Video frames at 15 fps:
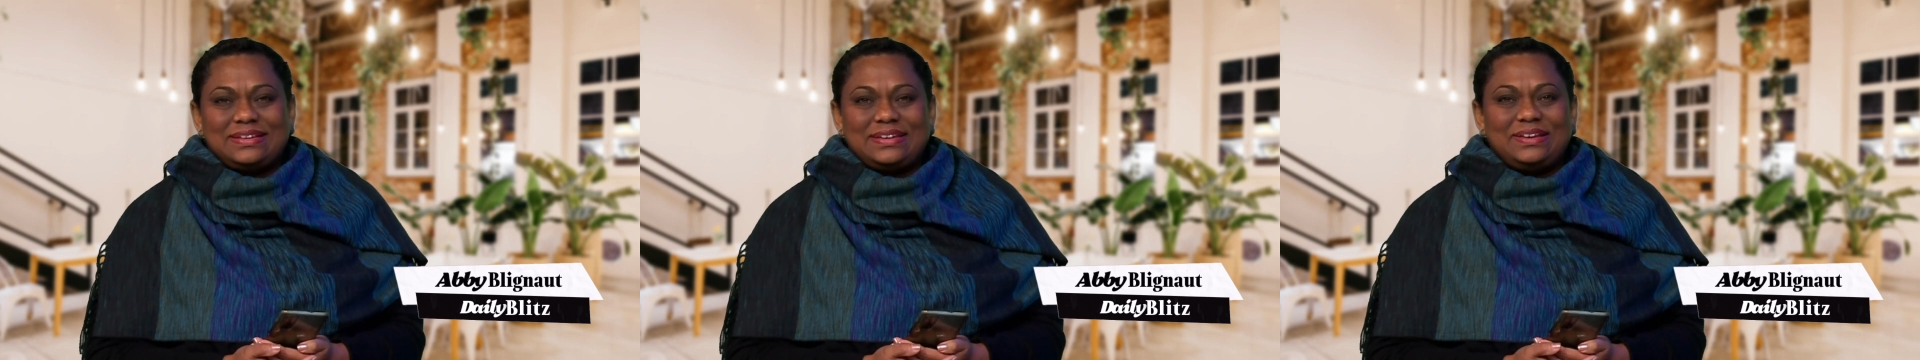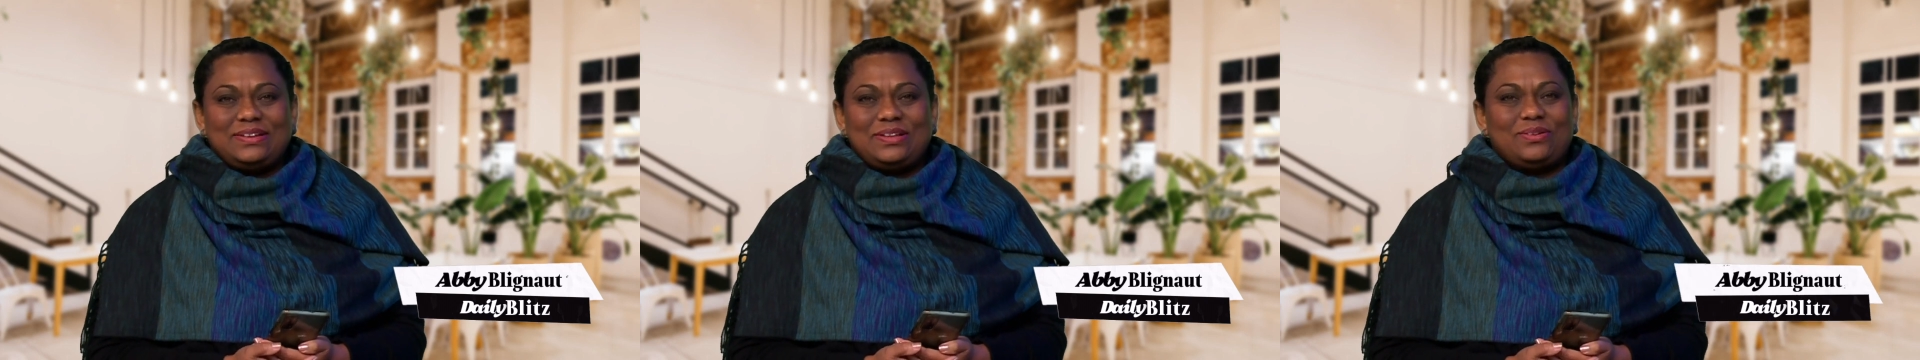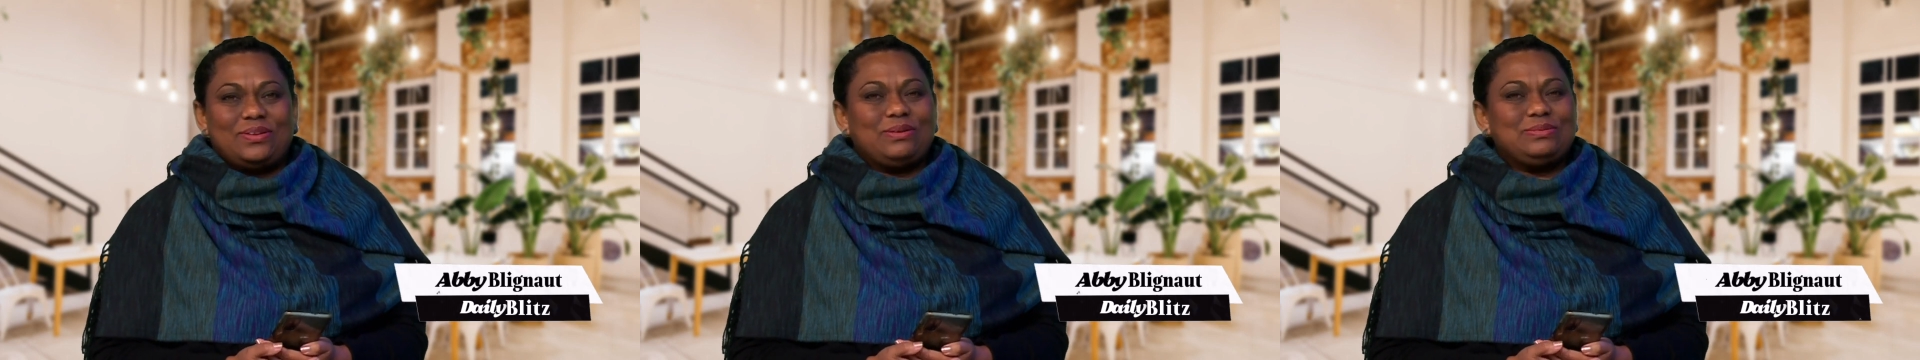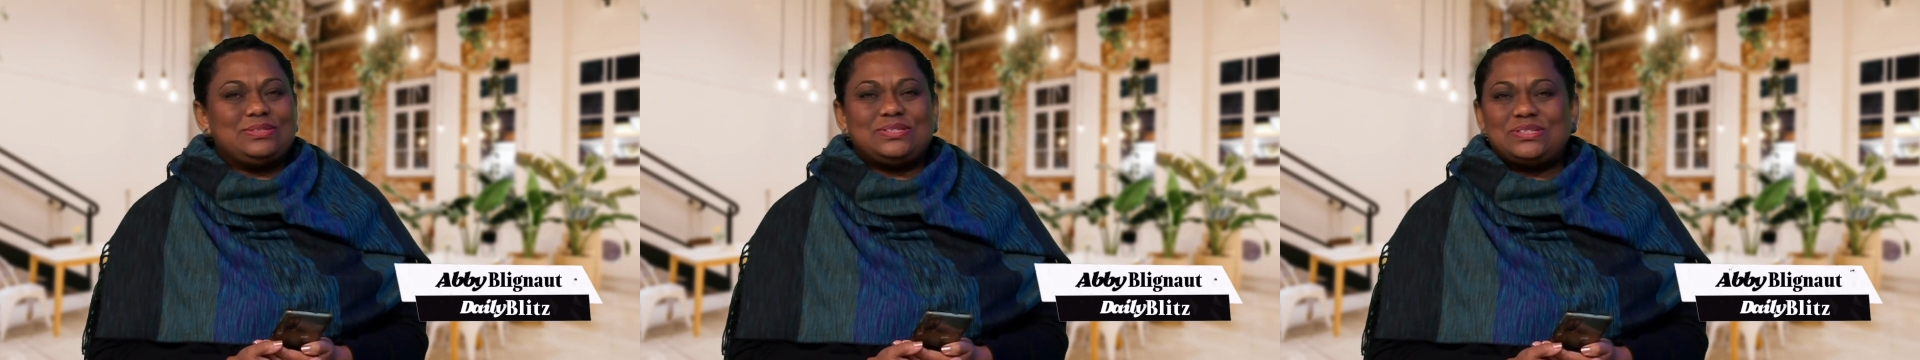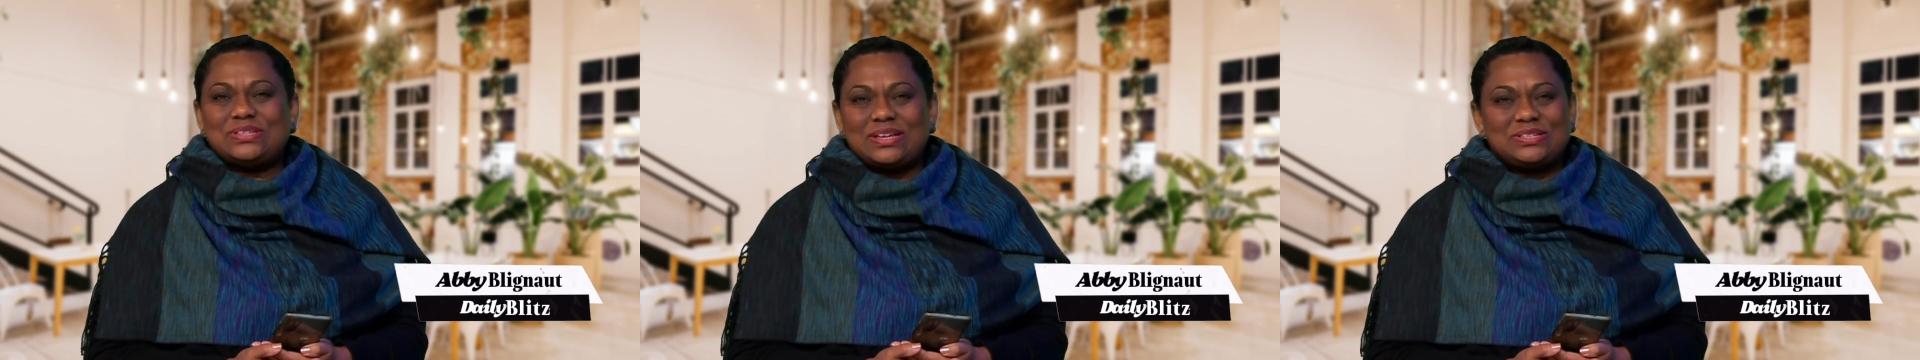you know, wrote
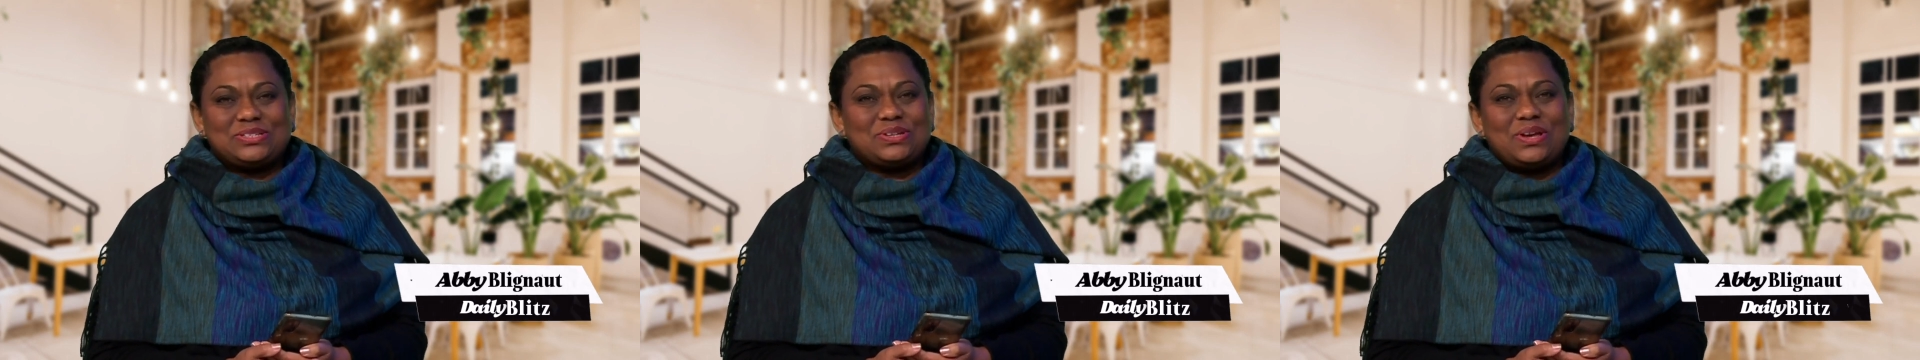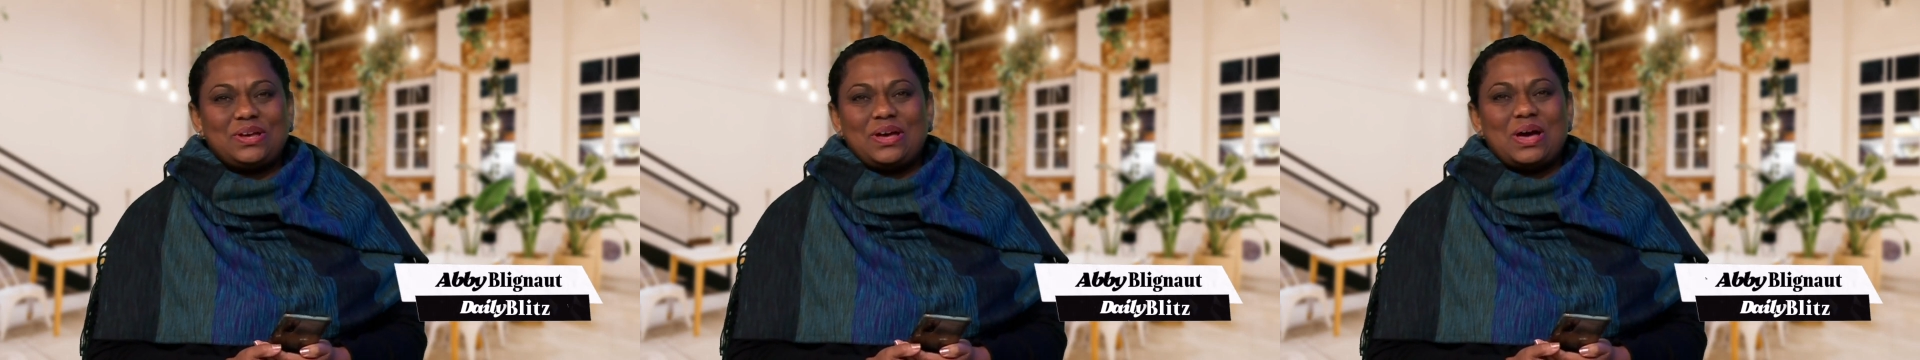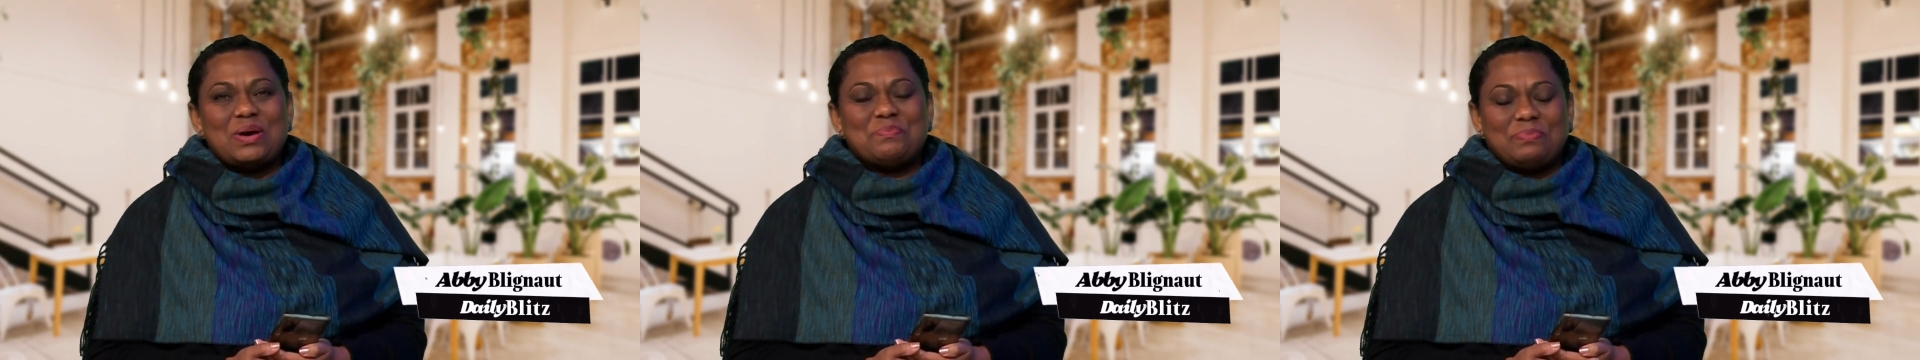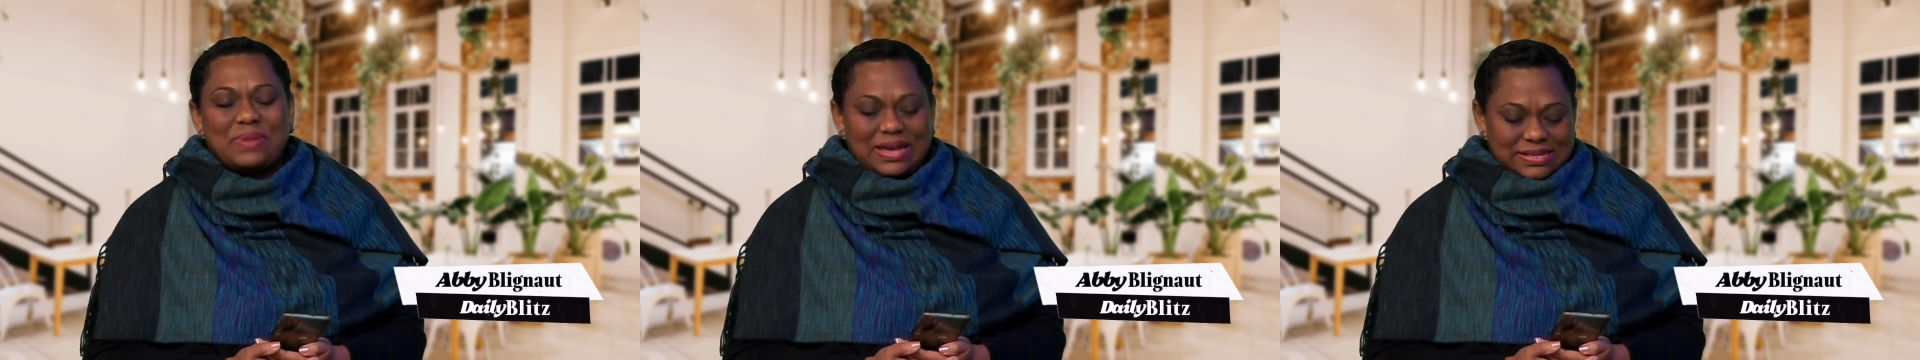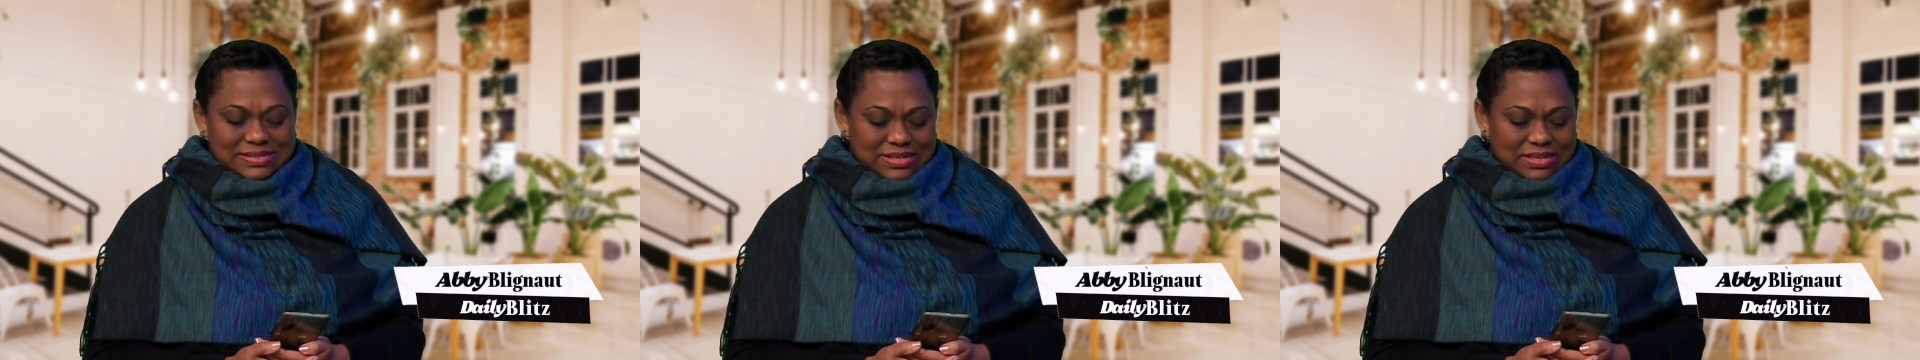such
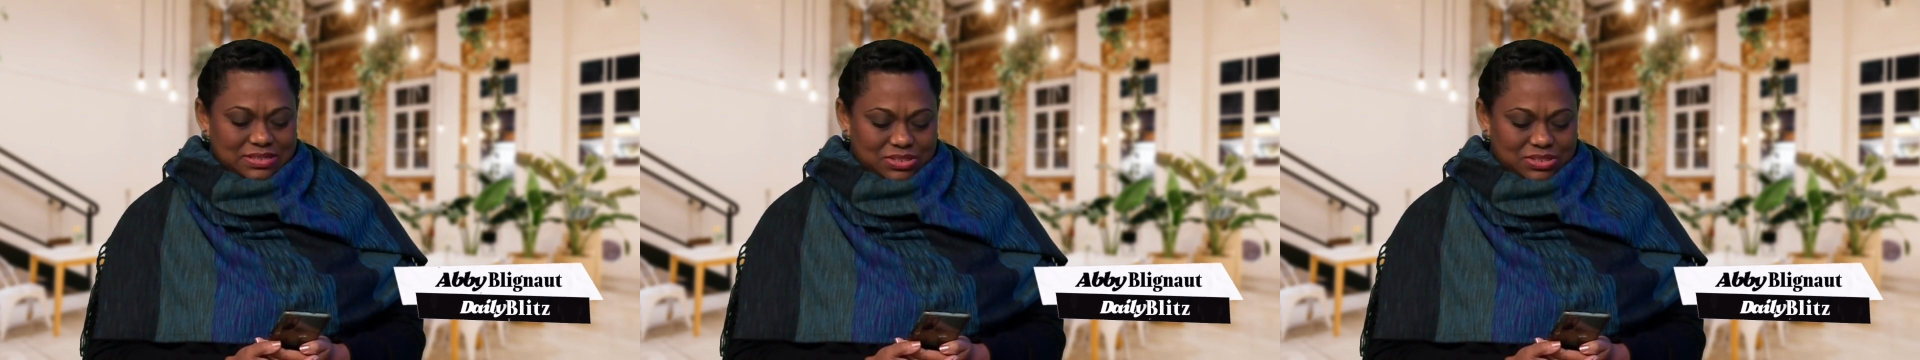amazing